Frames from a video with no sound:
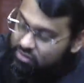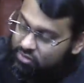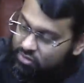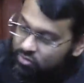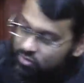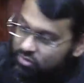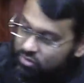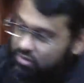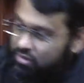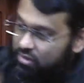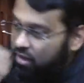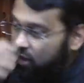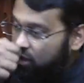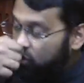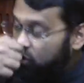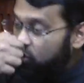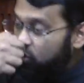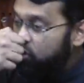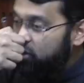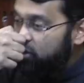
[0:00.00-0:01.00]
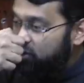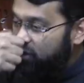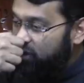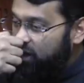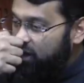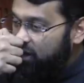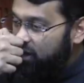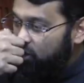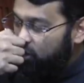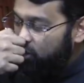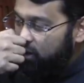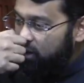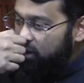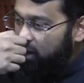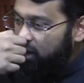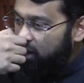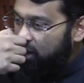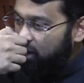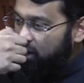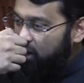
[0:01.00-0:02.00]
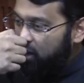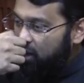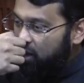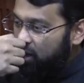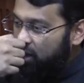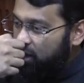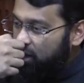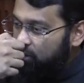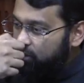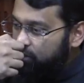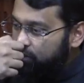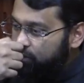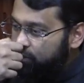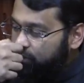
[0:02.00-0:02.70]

was crucified or whatnot. Um,